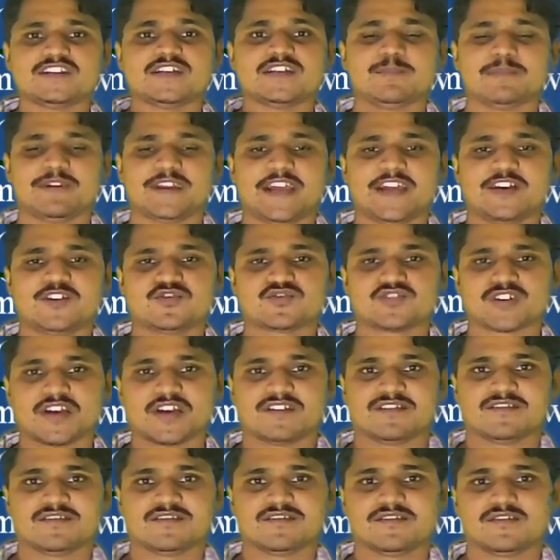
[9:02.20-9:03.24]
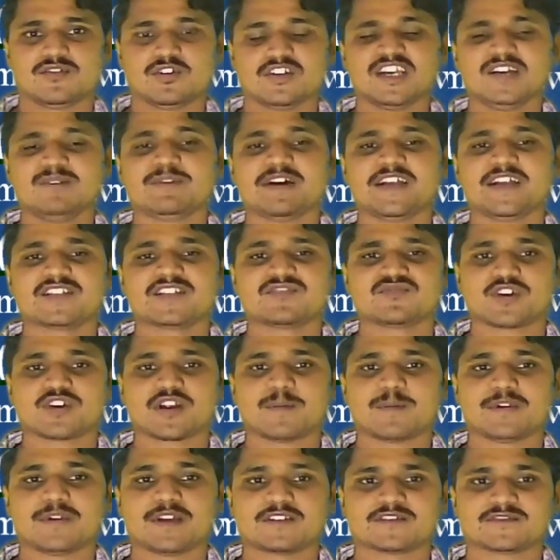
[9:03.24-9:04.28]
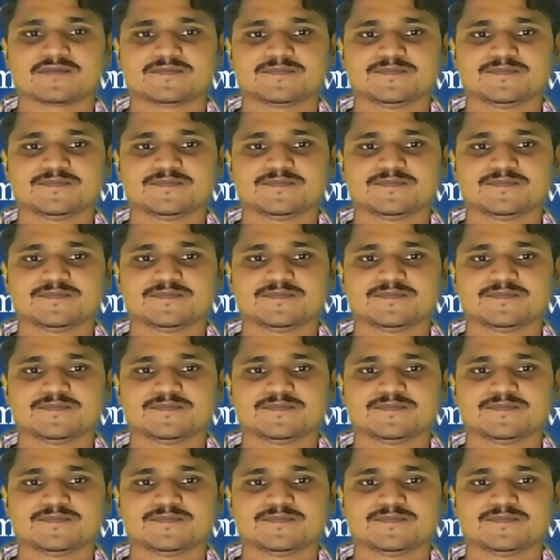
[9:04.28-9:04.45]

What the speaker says: the negative sign. Okay, minus 4 amperes.